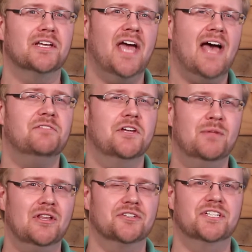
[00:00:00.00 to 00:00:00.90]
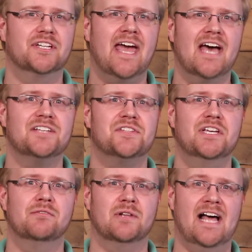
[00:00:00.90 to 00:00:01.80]
have the ability to cast the
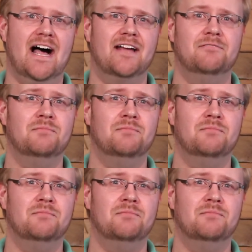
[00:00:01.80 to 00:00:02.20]
evil eye.